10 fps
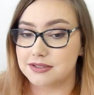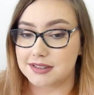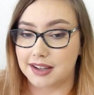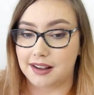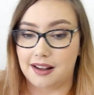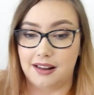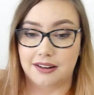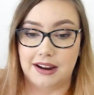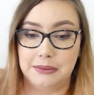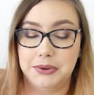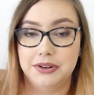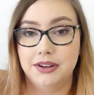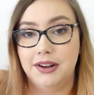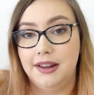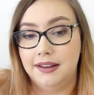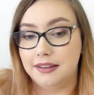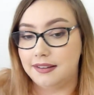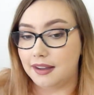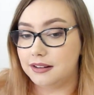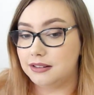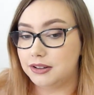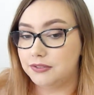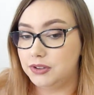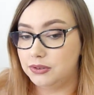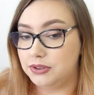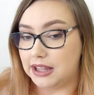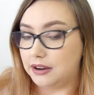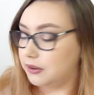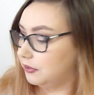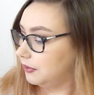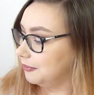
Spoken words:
looks like a colour I would get a lot of use out of.